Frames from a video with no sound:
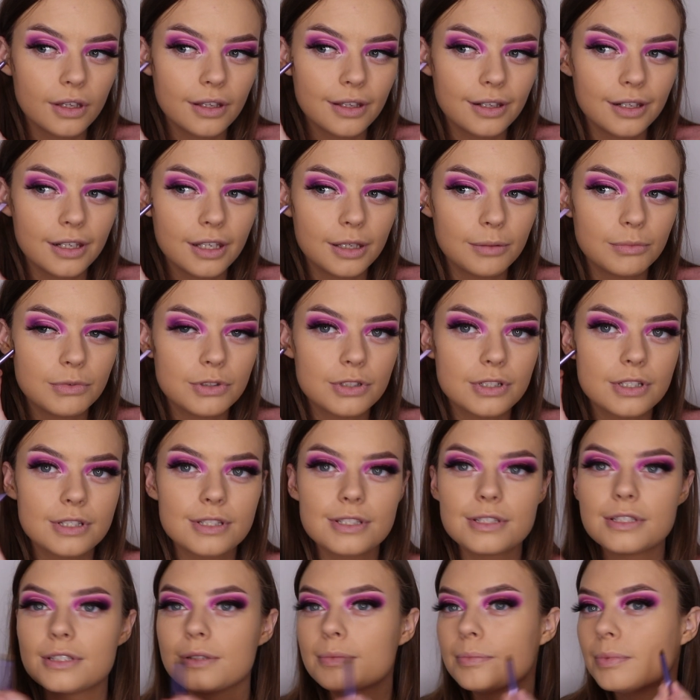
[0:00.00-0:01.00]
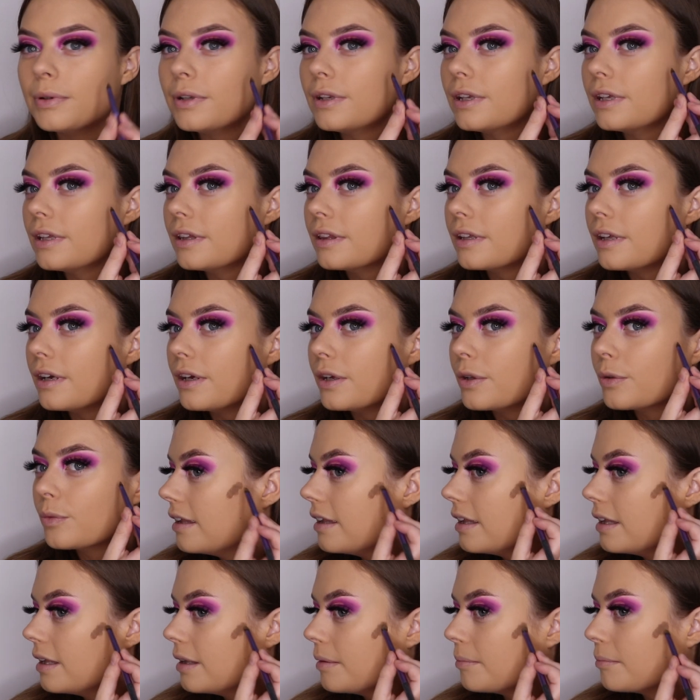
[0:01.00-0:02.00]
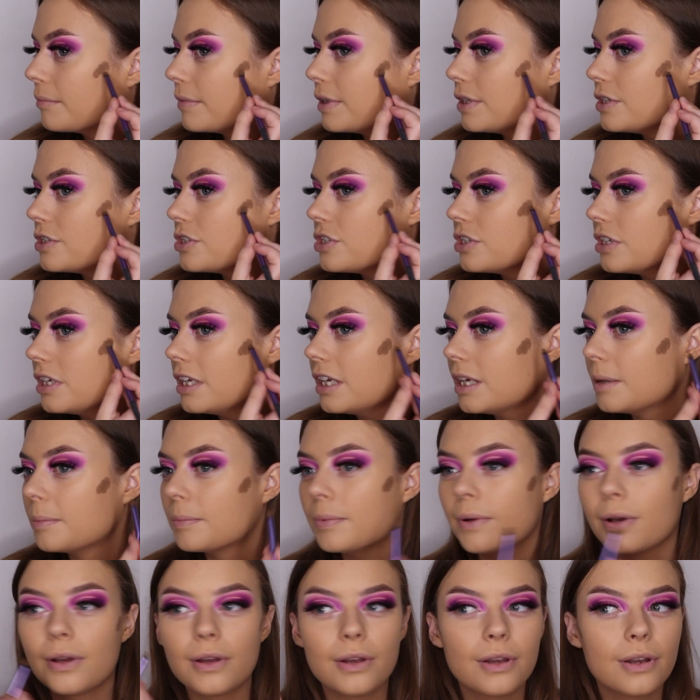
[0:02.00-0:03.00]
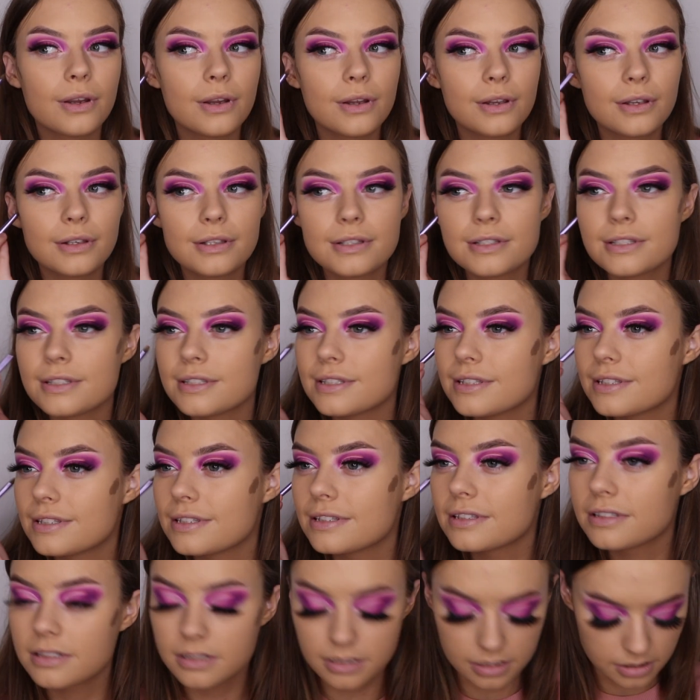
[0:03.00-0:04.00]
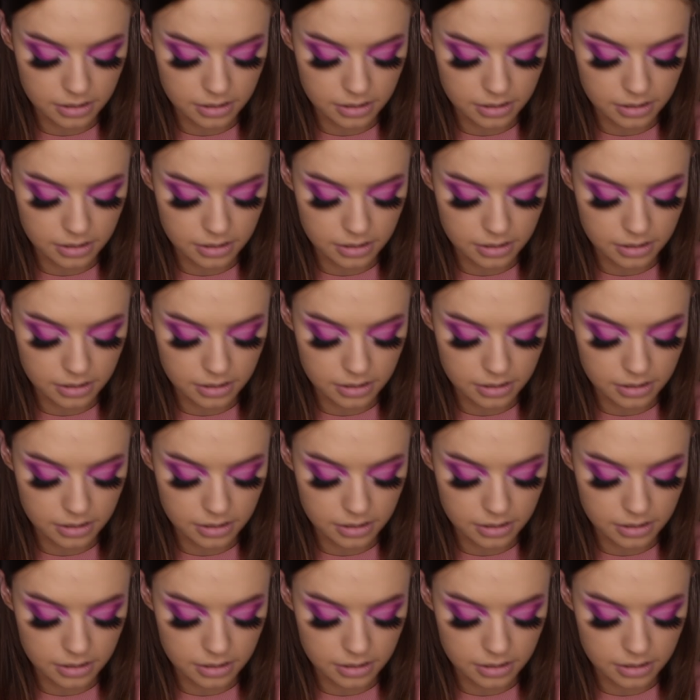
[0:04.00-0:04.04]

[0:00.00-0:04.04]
And I'm just putting that in my cheekbones